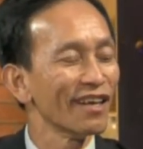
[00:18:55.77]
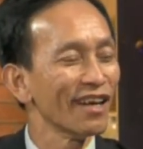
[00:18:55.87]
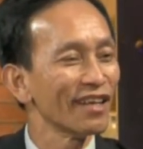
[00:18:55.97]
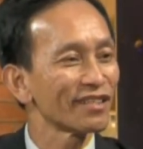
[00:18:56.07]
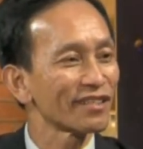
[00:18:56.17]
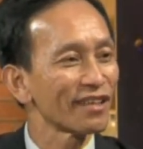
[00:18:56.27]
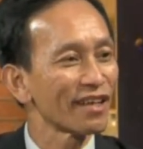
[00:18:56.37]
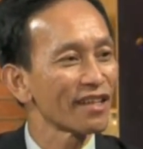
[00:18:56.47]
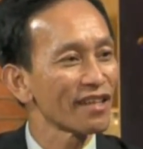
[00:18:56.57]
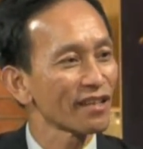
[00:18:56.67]
And
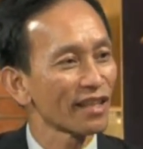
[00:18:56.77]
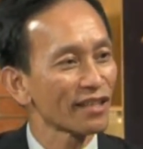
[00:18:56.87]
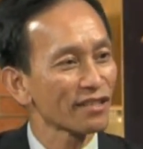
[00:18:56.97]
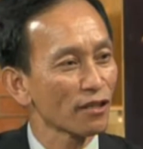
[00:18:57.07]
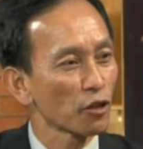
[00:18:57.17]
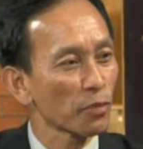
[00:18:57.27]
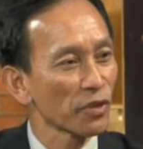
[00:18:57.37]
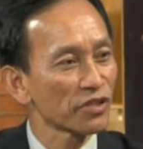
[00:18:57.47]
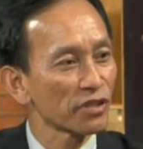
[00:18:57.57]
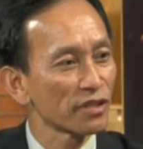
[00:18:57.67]
I think that
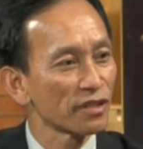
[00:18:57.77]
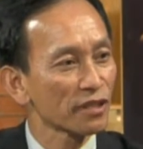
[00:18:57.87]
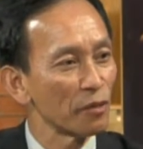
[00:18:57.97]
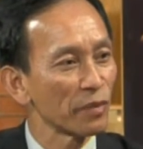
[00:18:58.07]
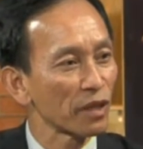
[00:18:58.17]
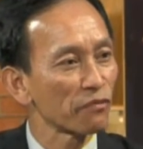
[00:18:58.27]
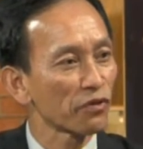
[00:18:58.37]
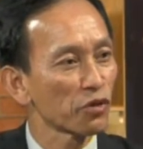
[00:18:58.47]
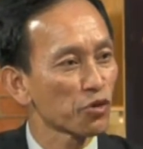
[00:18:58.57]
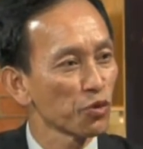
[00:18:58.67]
celebration is coming up
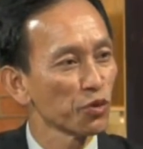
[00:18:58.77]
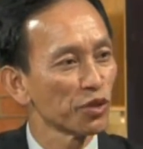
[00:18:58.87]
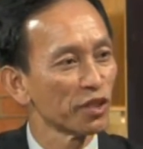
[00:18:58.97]
very soon.